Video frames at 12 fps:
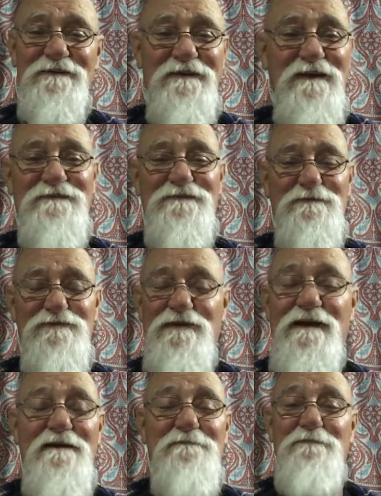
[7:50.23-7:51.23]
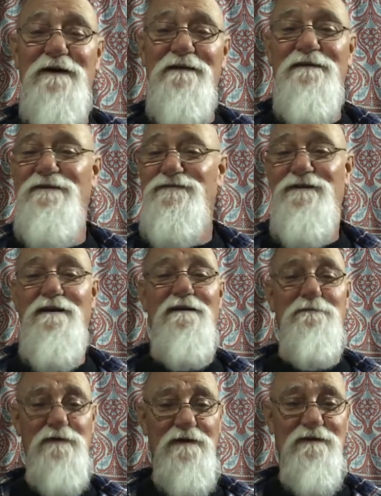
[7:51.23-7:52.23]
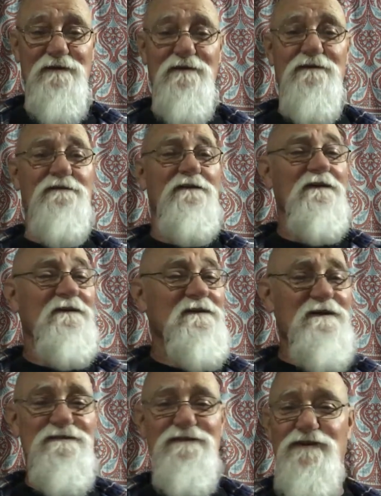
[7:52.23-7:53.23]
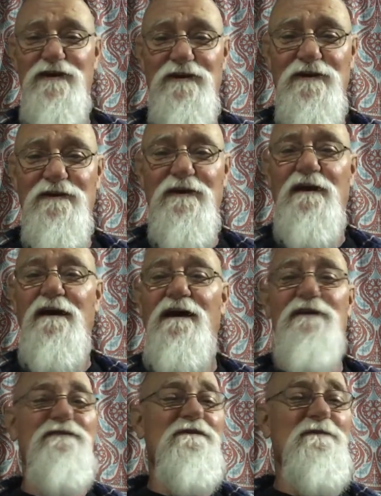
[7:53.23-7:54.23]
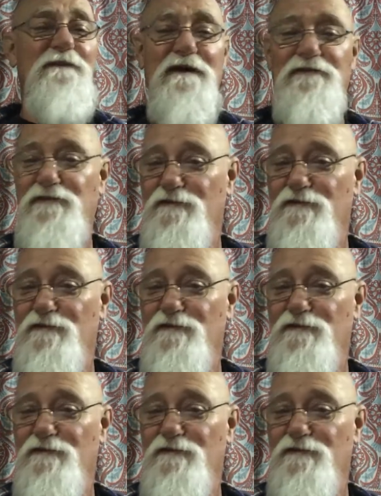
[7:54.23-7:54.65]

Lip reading: that subscribe button. It's not a big deal. It doesn't hurt. I don't come after